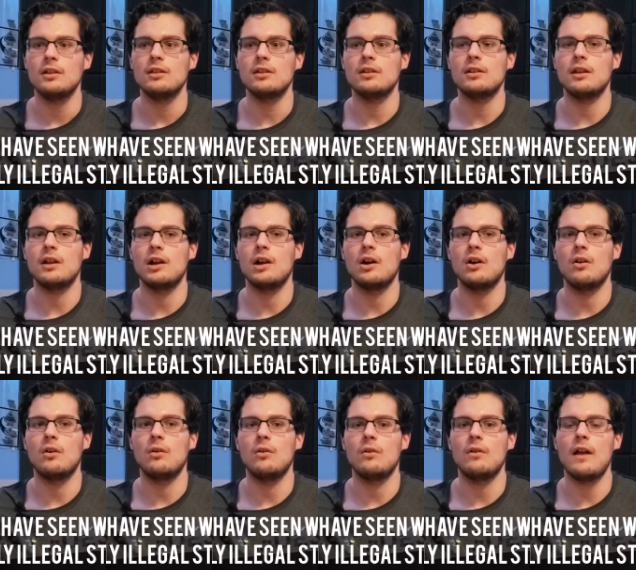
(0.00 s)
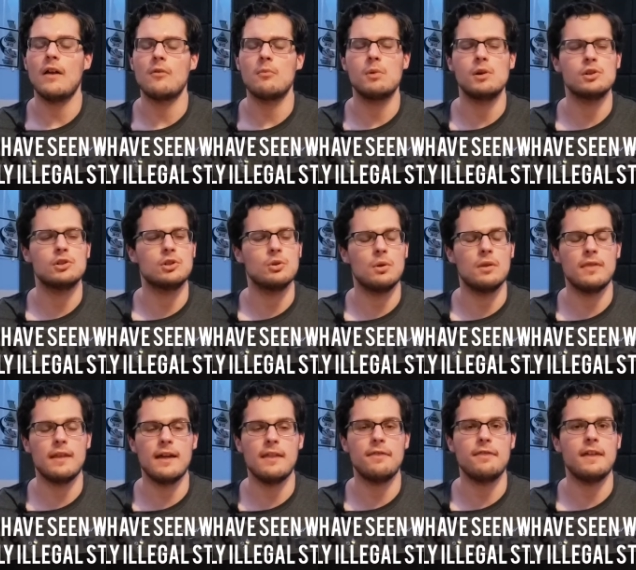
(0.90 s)
You know, everybody's
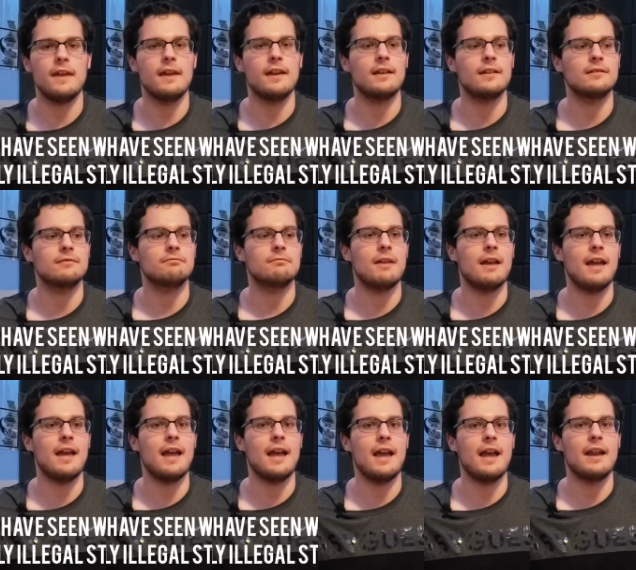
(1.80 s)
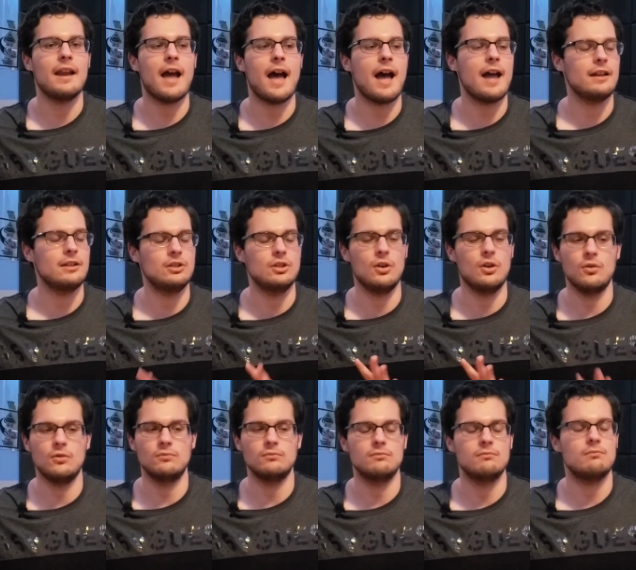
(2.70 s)
doing their thing, and I
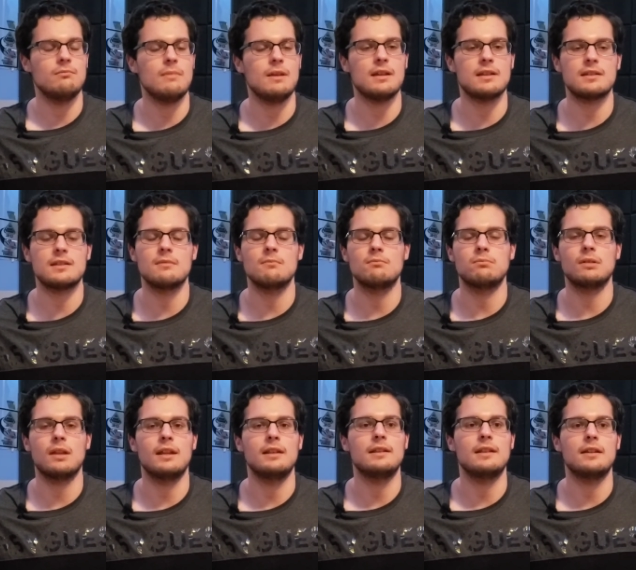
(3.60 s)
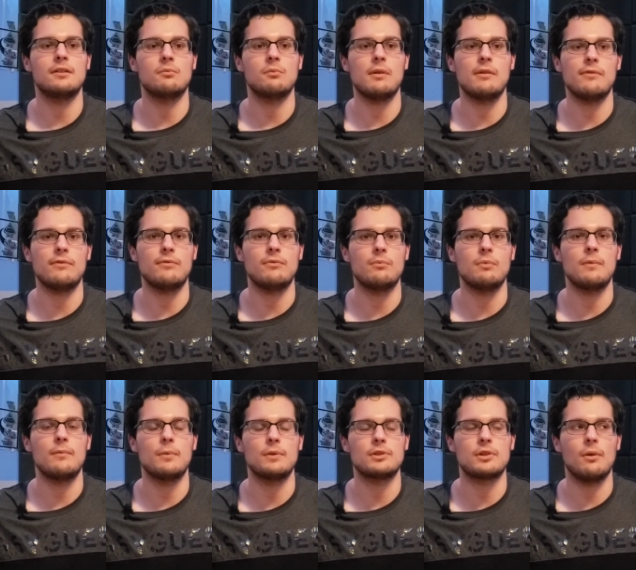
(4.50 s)
don't mix and blend in with,
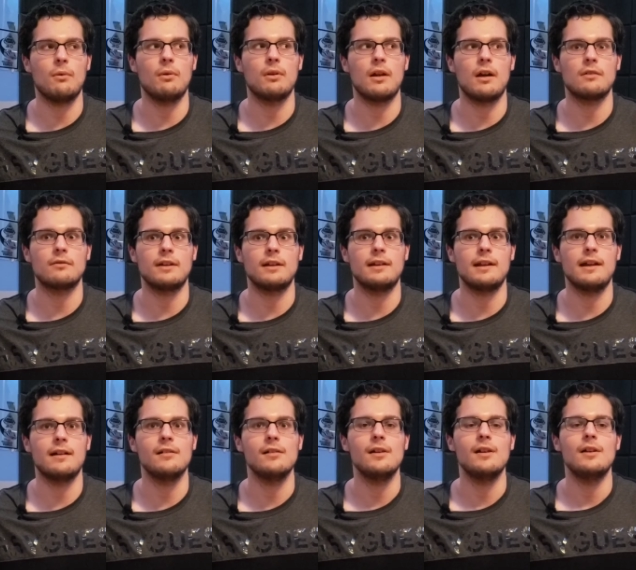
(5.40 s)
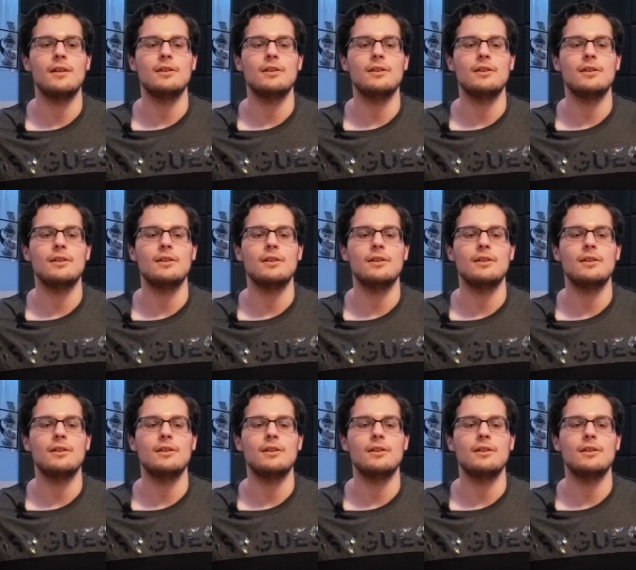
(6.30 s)
with what's going on right now.